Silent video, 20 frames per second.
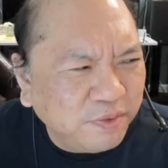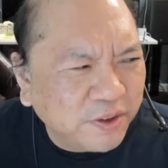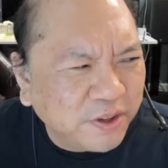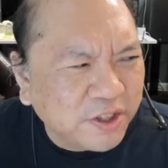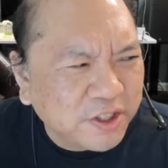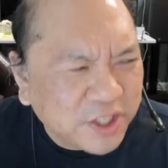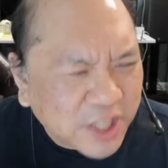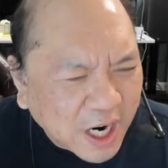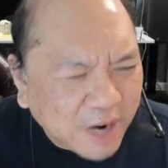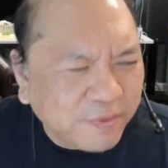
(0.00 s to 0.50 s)
for
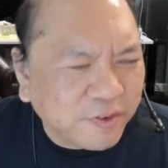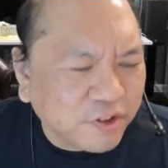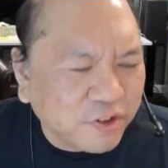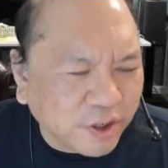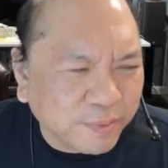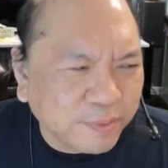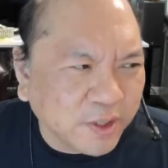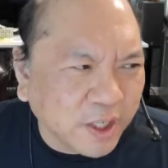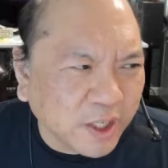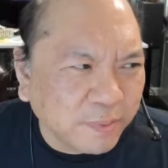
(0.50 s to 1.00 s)
the
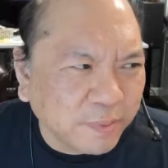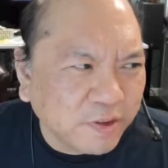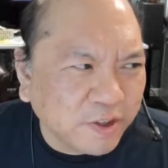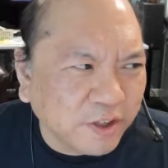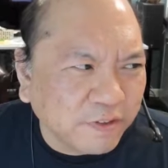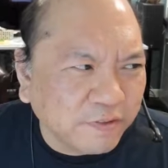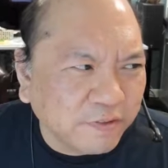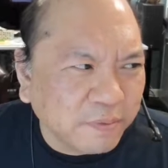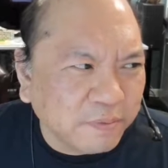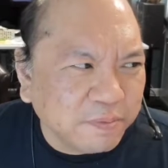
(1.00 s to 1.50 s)
JavaScript type
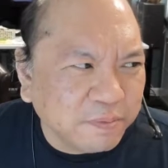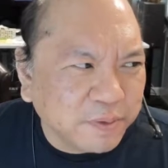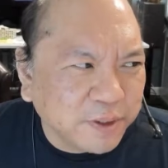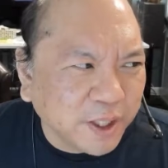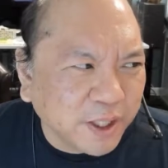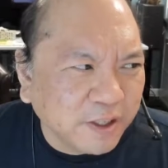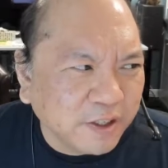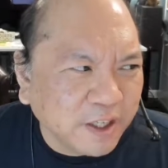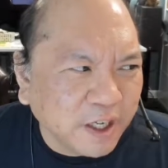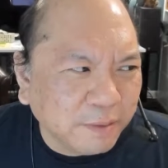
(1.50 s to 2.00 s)
stuff, I'm
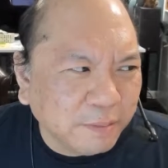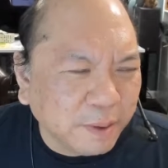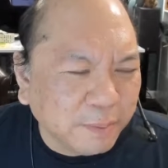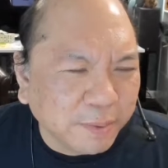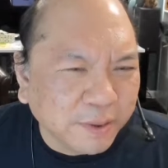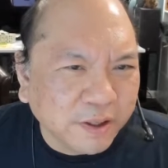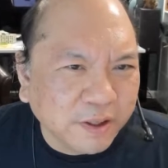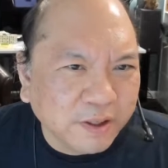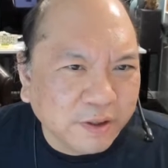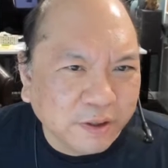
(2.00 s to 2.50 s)
trying to come
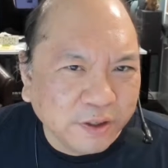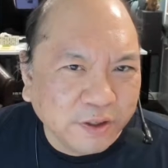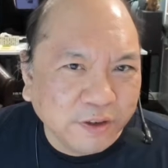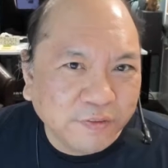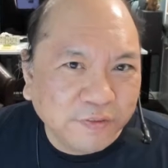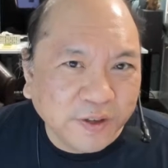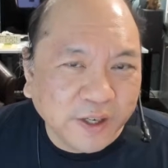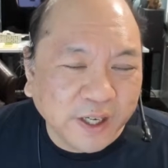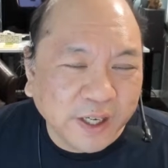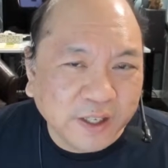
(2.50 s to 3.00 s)
up with a
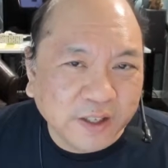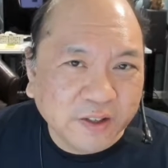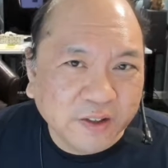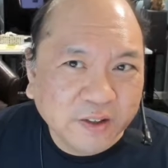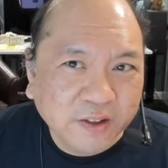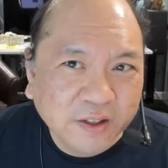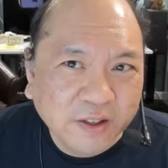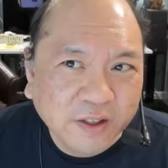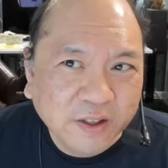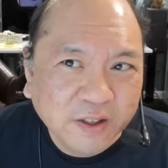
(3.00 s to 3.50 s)
unified
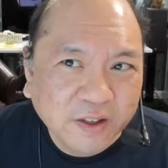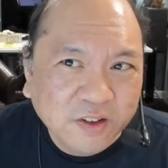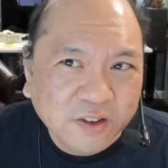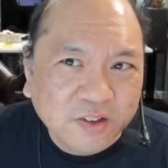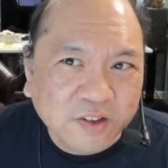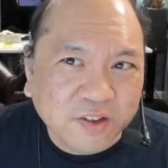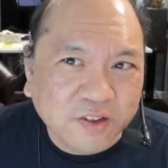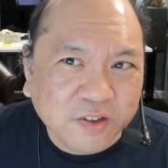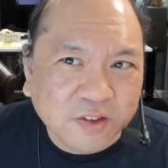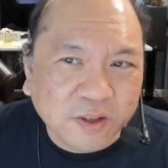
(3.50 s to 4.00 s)

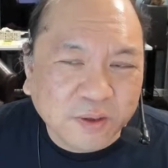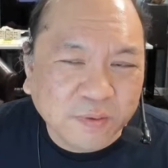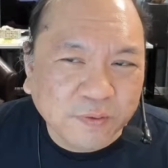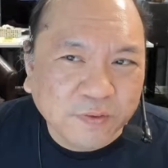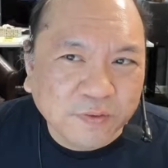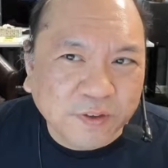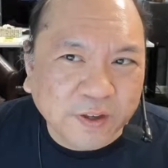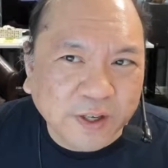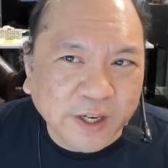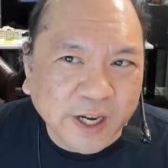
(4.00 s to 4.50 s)
system
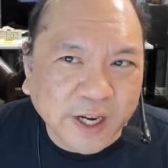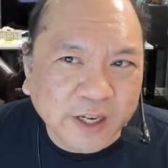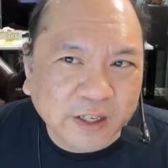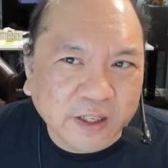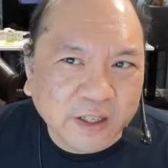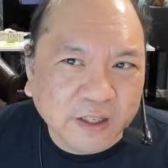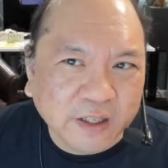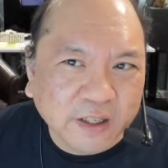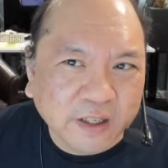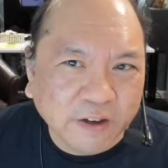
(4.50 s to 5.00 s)
for
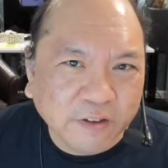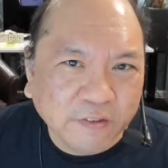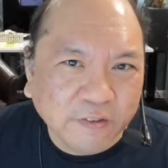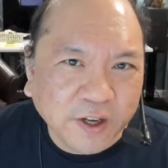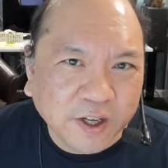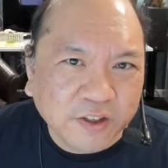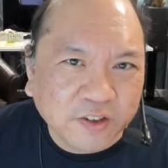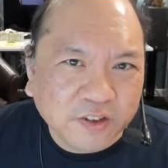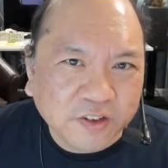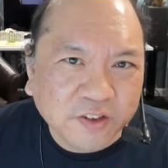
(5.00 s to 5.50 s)
handling
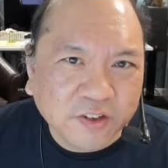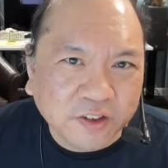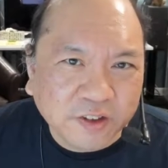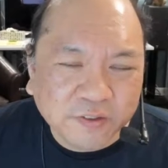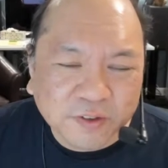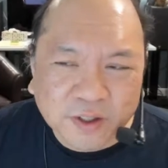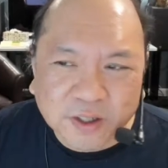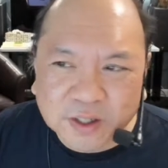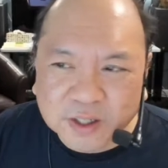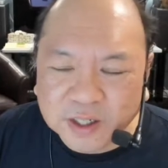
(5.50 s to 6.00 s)
events
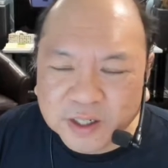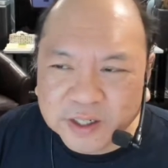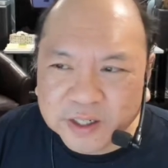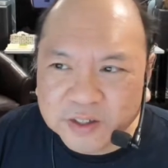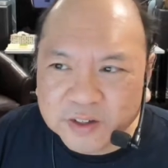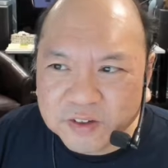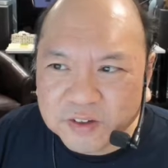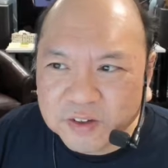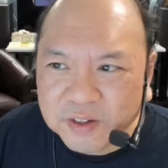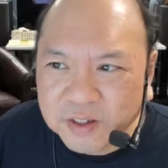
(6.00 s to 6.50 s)
of all
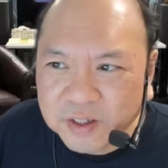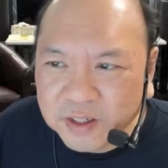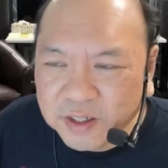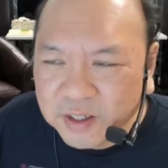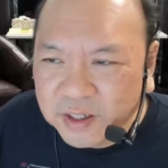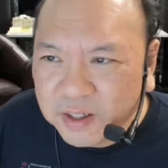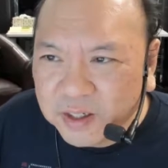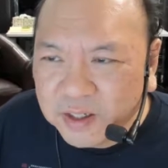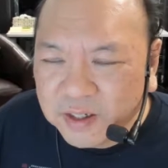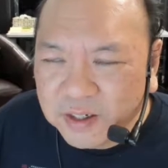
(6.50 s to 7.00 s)
kinds.
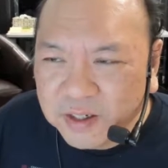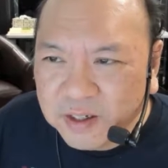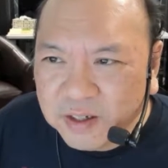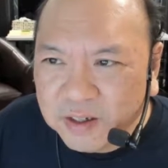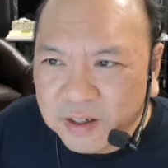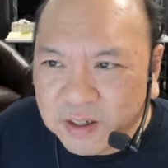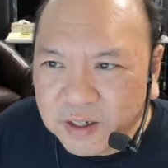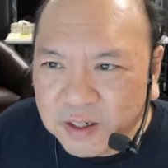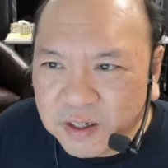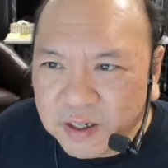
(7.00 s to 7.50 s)

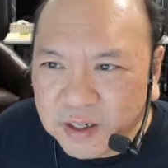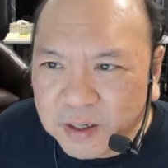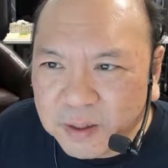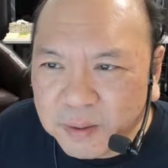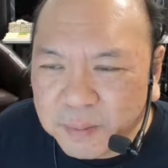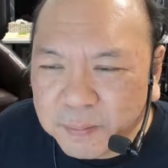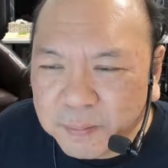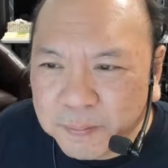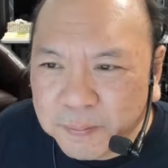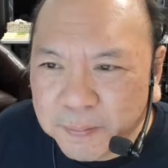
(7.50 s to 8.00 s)

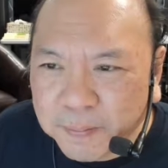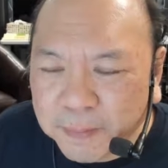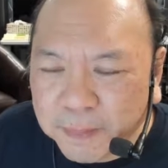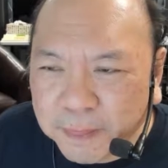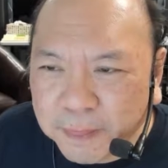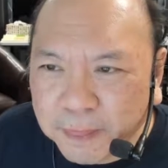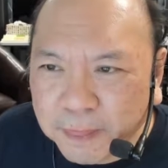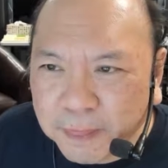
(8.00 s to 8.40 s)
And